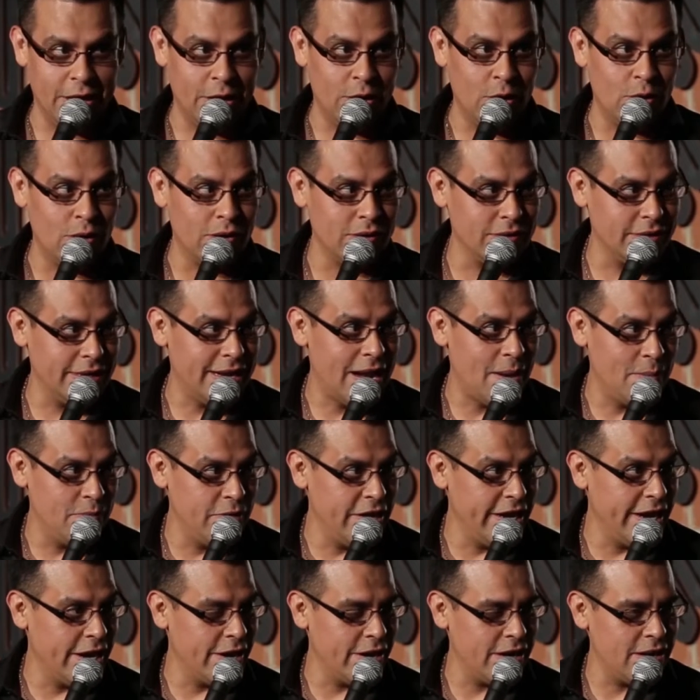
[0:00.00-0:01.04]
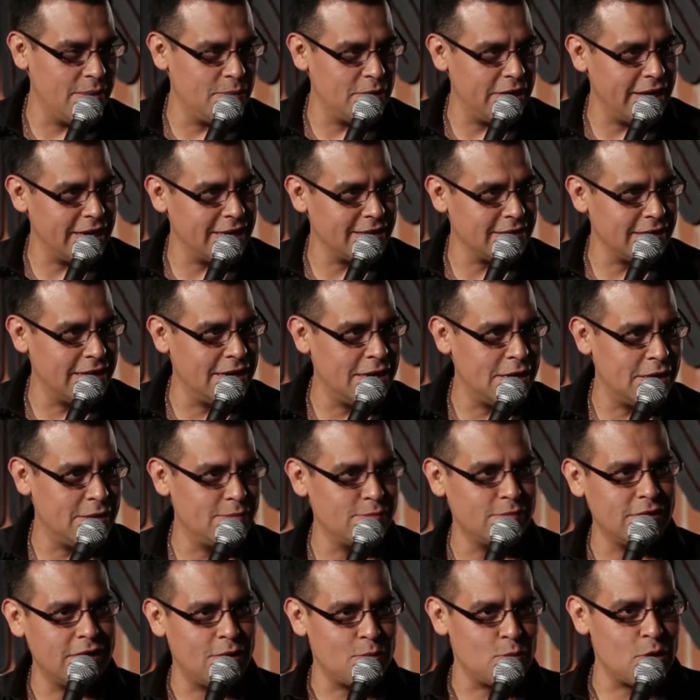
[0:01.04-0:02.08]
you know, that I'm there. And I'm like,
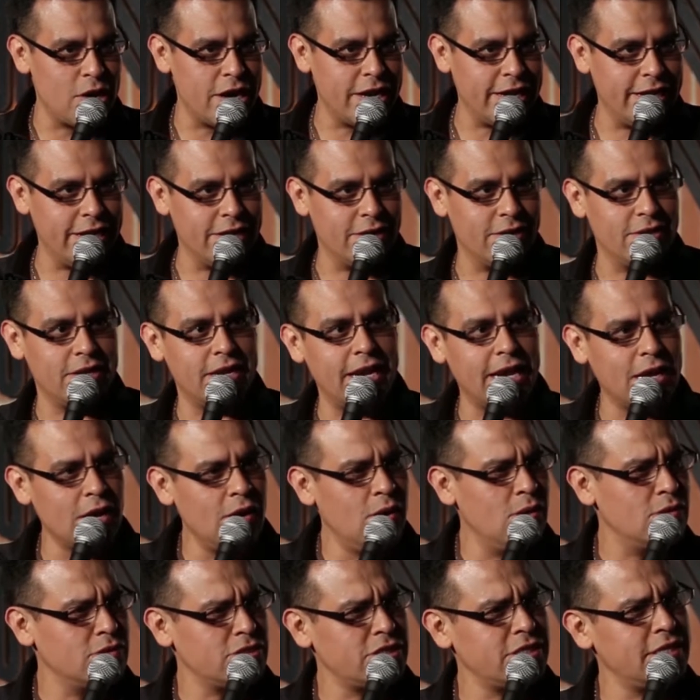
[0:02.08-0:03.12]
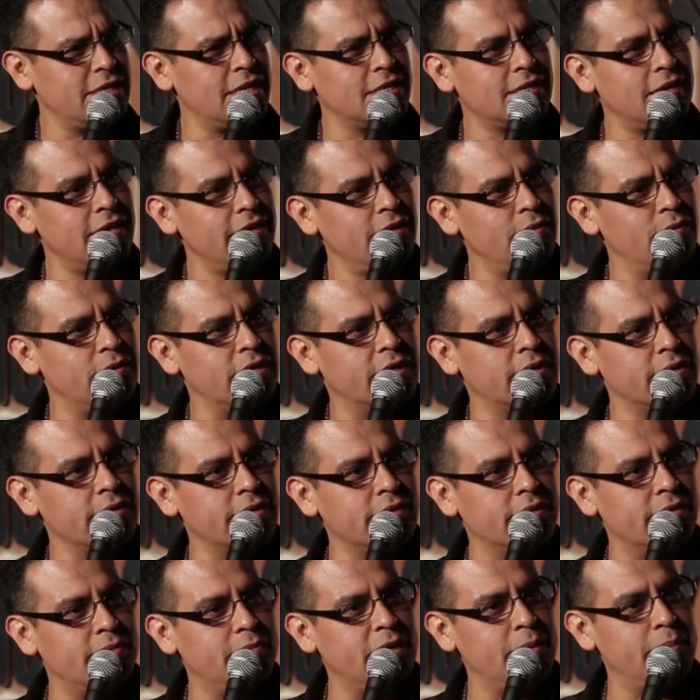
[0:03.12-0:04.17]
I'm right here. They're like, oh shit, I thought you were a
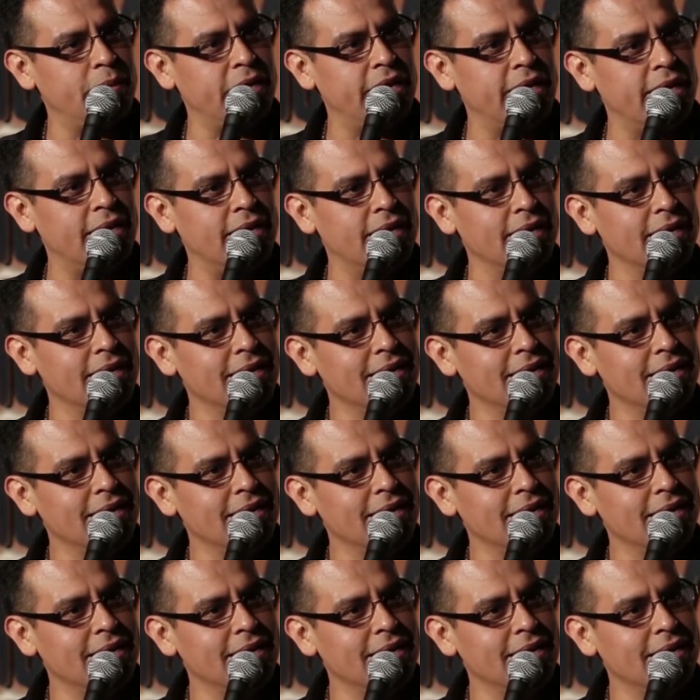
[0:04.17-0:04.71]
girl, my bad.